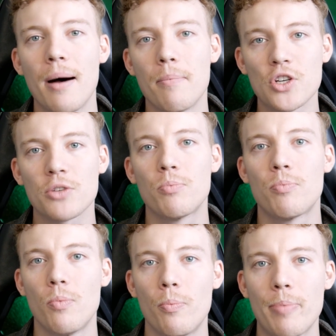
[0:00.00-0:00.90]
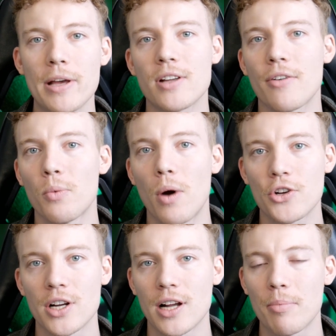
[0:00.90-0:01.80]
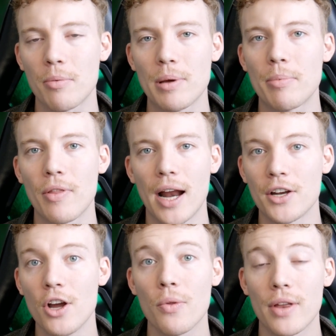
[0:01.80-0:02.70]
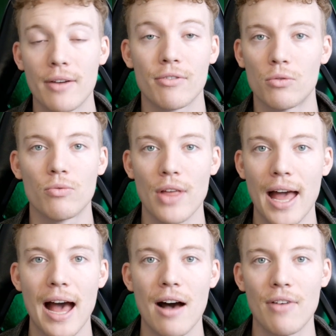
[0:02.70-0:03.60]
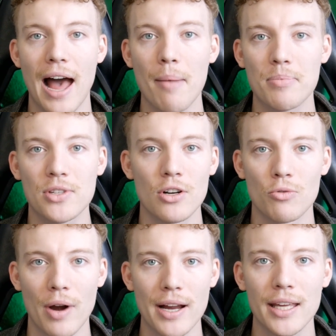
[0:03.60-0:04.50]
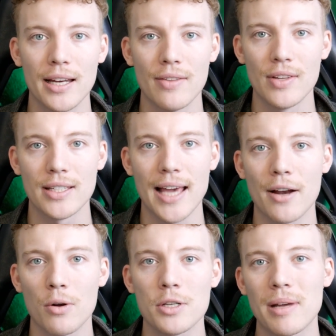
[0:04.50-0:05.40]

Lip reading: just based off of watching a couple people that I know that have apps that are ranking in these categories.